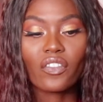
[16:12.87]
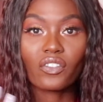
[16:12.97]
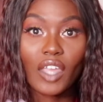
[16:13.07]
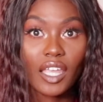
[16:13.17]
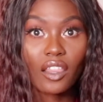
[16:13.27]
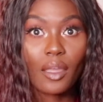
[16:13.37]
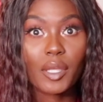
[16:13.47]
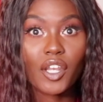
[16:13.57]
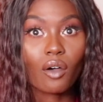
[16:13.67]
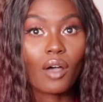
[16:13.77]
they can let
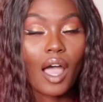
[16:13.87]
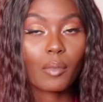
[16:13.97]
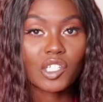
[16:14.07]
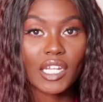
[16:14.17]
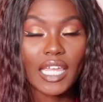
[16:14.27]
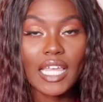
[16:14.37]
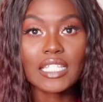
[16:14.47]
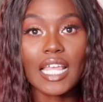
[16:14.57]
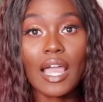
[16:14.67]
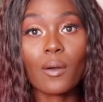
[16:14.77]
me know how much it is,
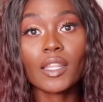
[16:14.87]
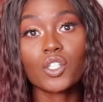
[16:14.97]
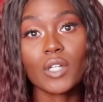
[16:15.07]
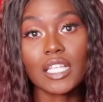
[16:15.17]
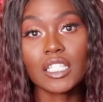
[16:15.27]
and I will let you guys